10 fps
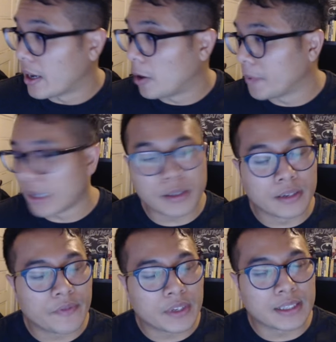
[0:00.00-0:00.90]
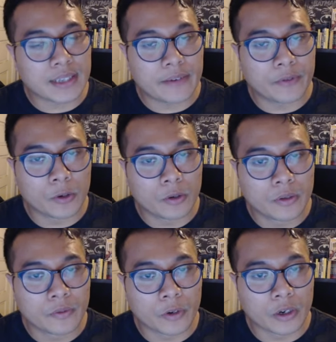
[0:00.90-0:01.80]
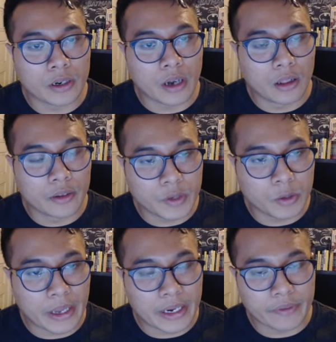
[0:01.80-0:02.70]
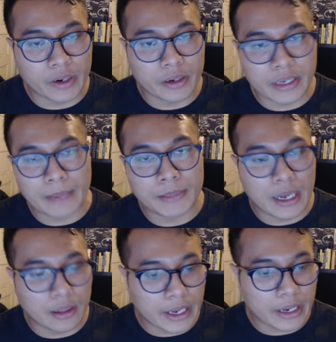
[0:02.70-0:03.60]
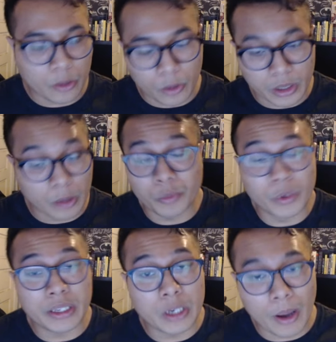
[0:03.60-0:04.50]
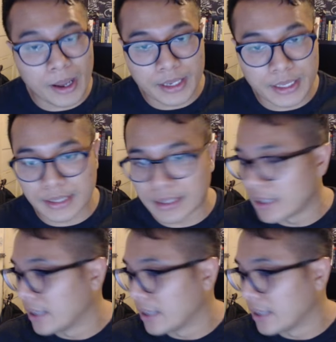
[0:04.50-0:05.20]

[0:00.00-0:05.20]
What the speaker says: I hope that was insightful for all of you that never came to LA or don't really know how it is.